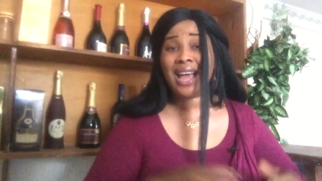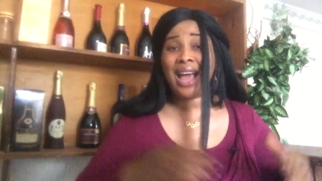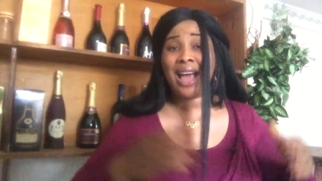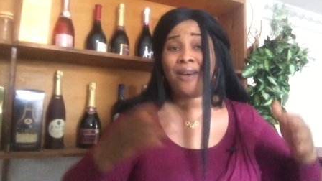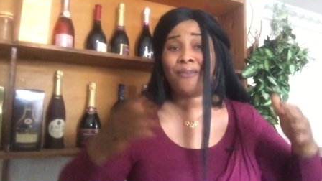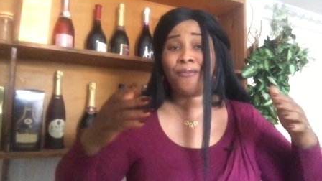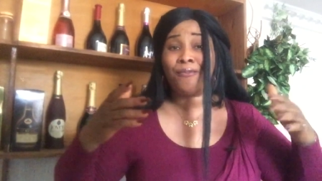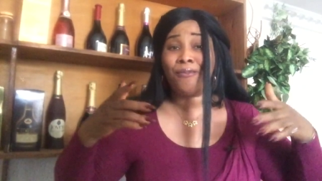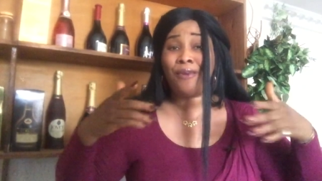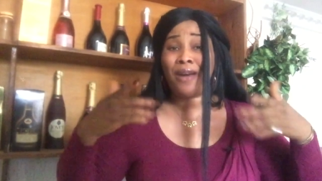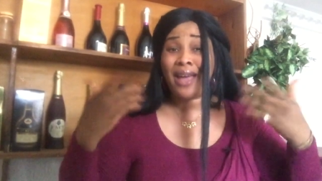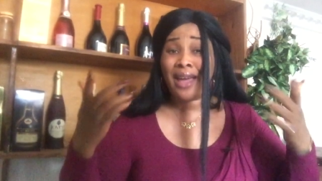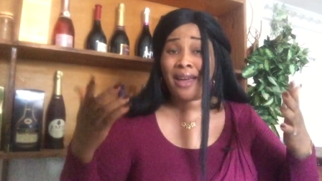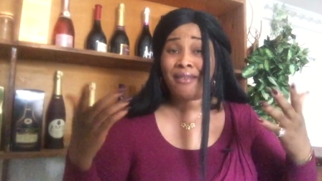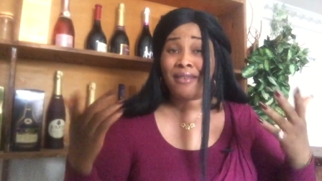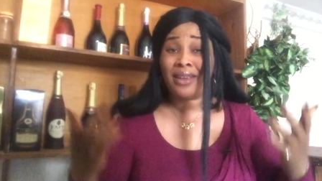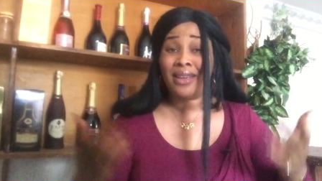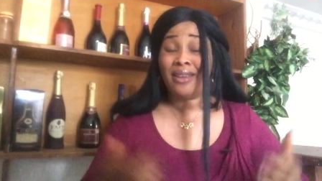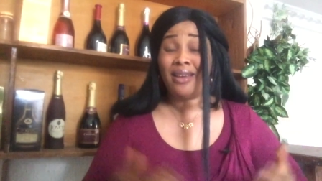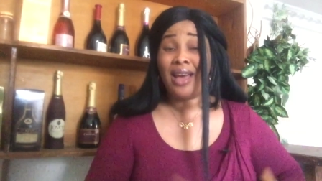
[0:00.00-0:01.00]
are
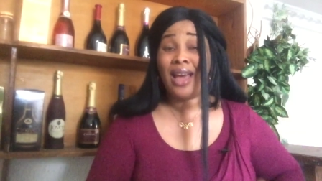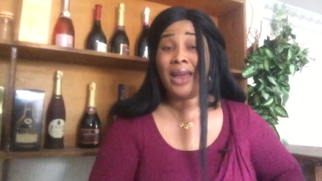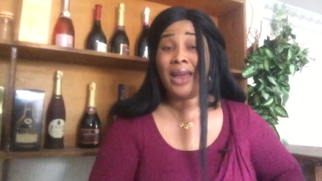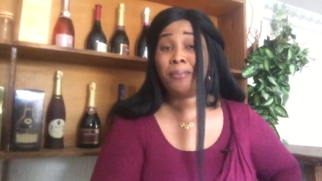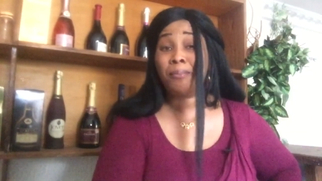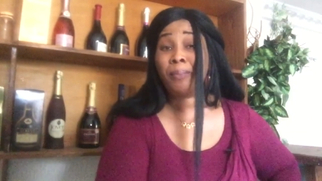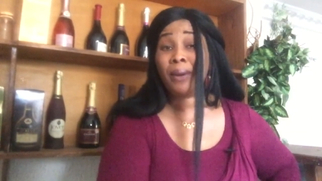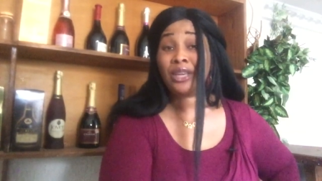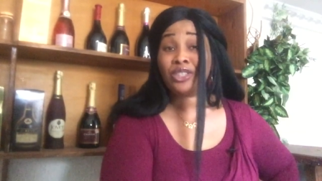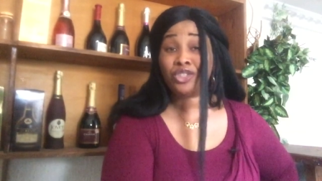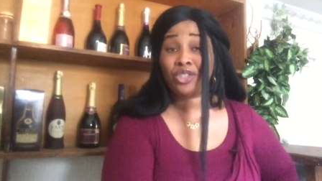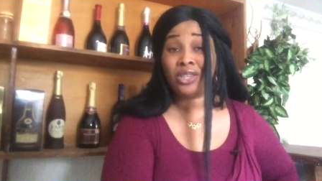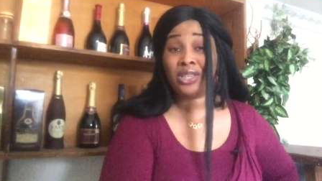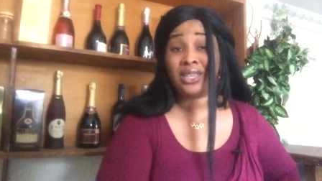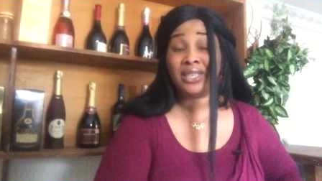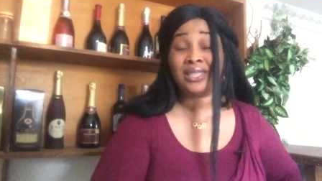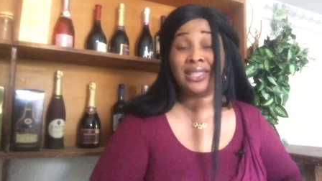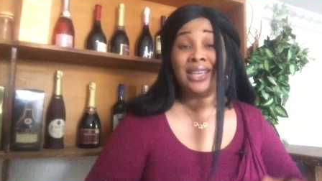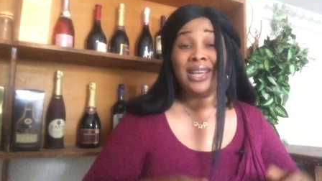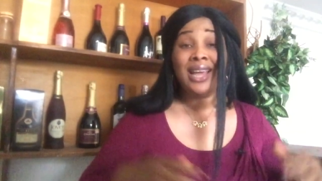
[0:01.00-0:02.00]
fiery and
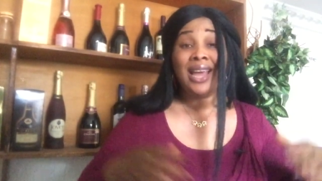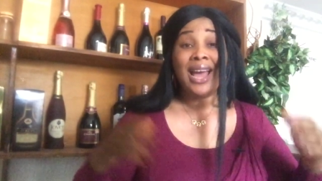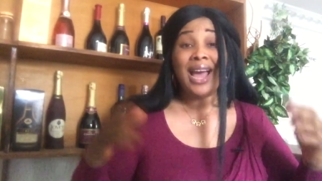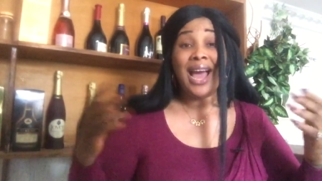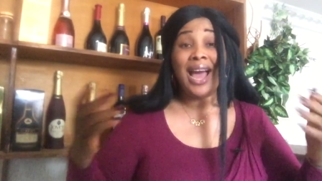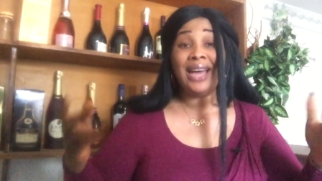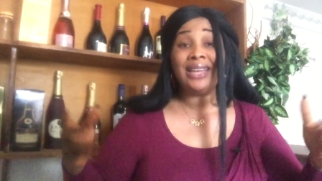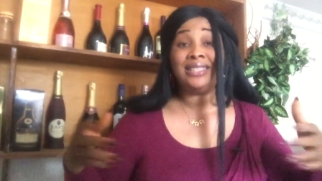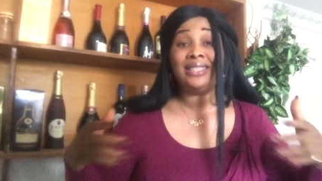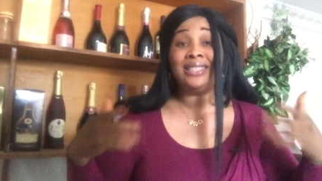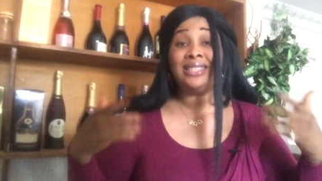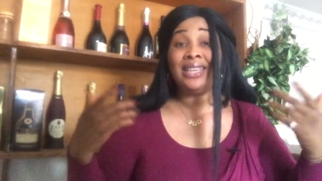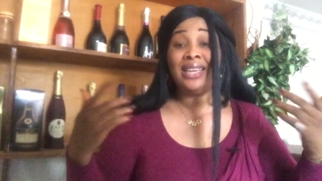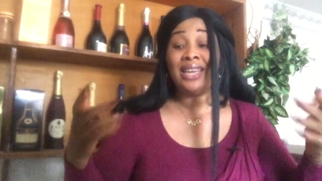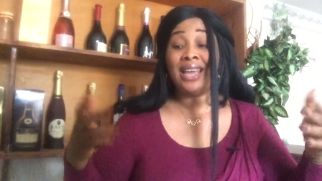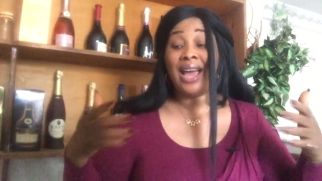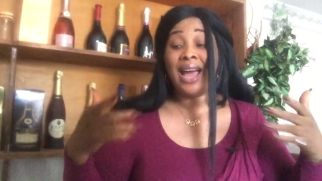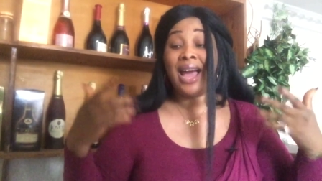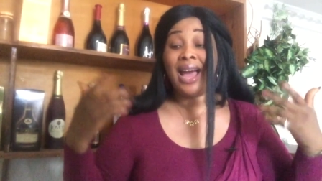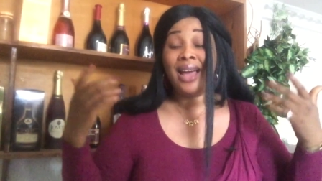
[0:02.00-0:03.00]
passionate, and
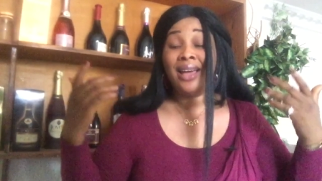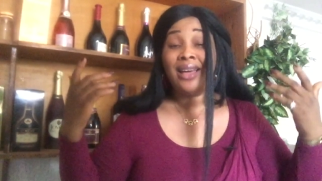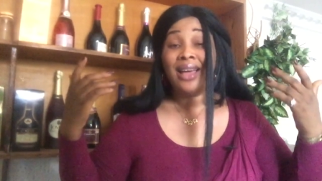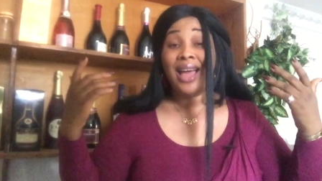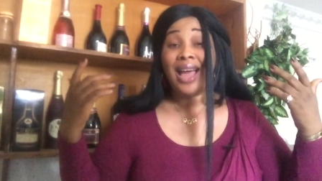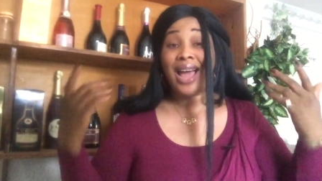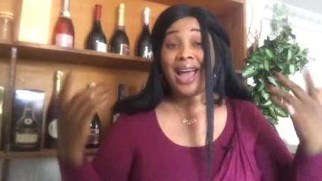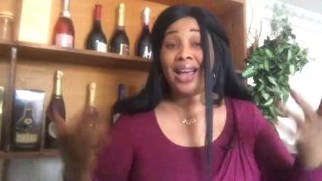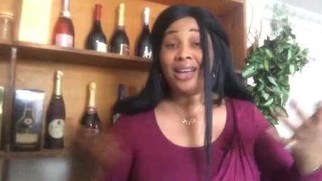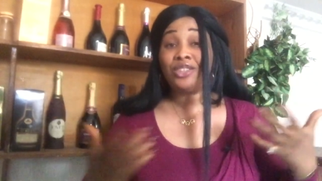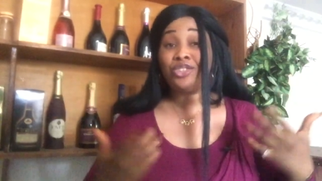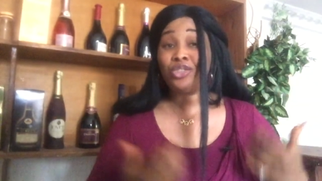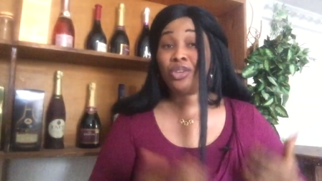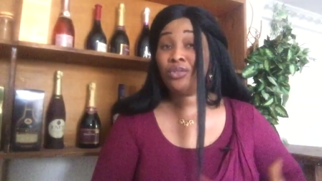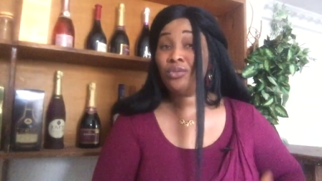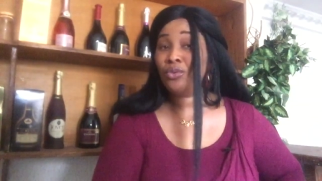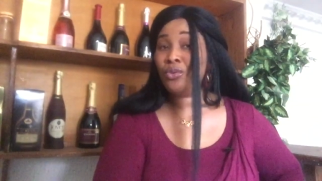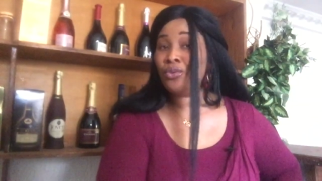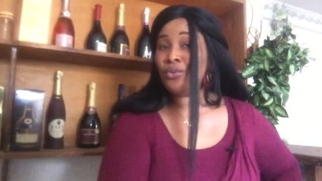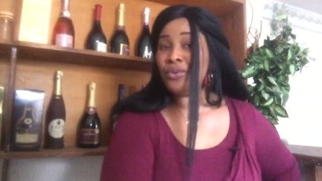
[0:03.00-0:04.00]
they are
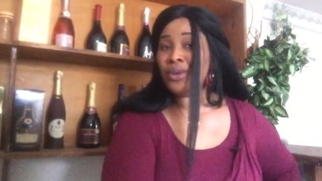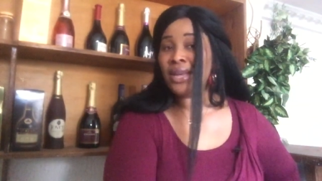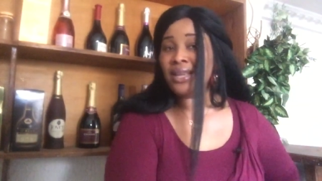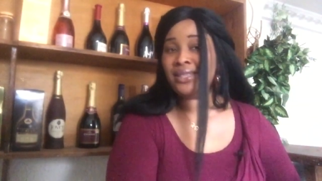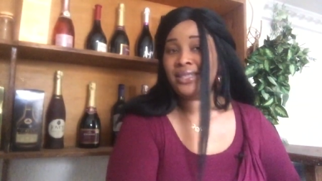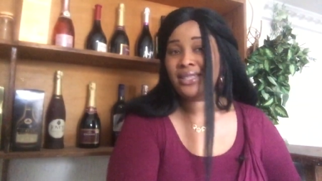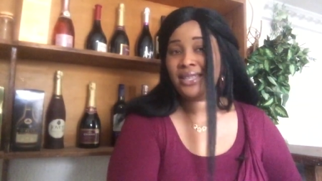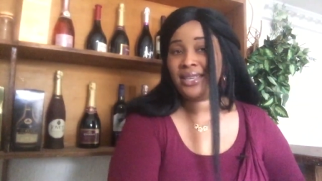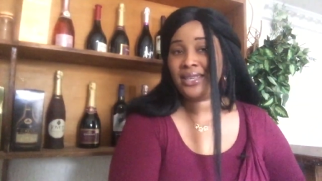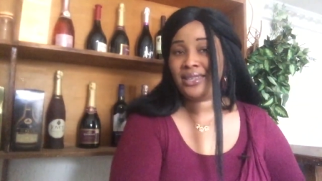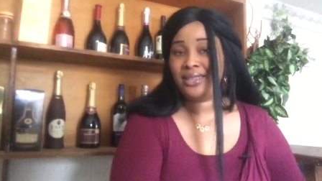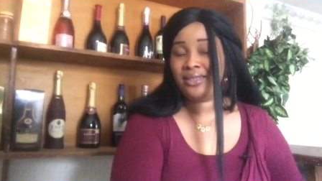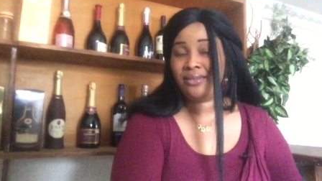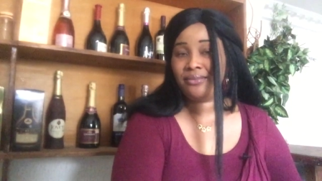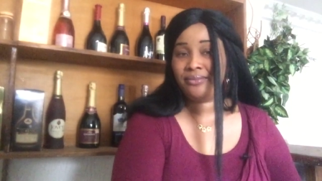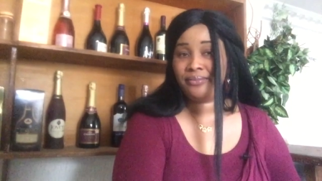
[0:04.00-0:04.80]
action oriented.